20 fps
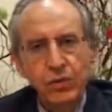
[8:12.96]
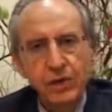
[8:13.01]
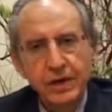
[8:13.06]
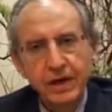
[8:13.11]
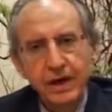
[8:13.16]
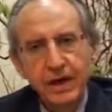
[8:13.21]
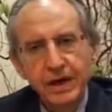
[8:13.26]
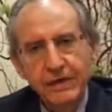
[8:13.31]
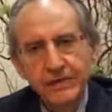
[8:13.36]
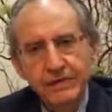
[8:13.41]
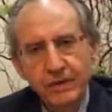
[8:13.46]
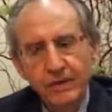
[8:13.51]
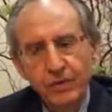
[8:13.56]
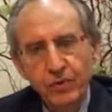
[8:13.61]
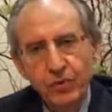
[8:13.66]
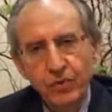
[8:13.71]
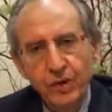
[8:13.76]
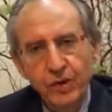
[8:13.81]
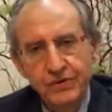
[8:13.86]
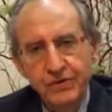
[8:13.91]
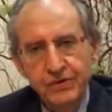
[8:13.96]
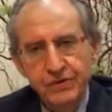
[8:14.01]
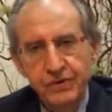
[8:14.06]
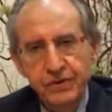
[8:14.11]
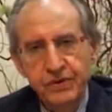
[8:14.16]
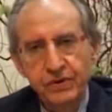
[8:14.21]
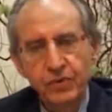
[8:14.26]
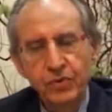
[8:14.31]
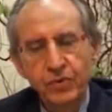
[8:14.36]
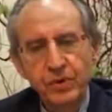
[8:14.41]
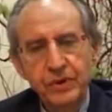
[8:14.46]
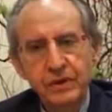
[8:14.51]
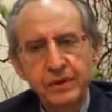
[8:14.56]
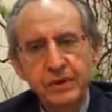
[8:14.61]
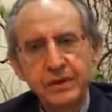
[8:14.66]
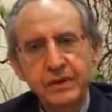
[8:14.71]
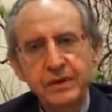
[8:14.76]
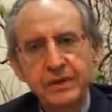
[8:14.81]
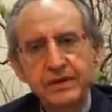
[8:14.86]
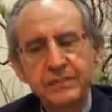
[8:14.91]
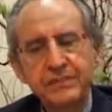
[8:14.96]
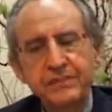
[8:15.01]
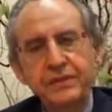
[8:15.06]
we ask a question whether